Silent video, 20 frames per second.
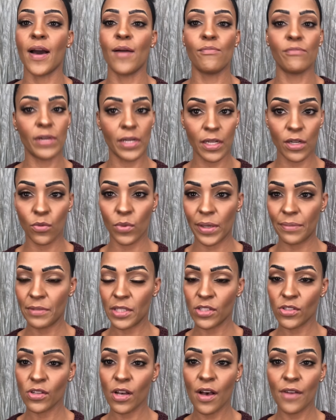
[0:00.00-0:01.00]
I'm ready to wipe
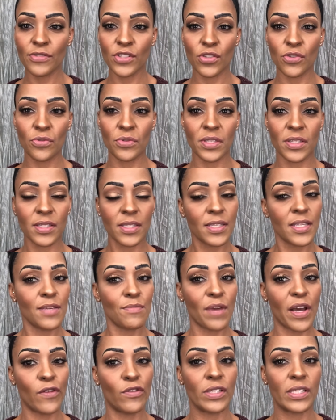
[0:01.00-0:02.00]
this off so you can see
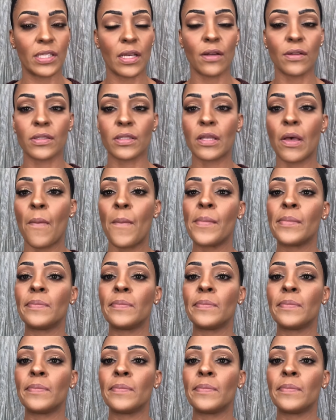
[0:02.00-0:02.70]
my results.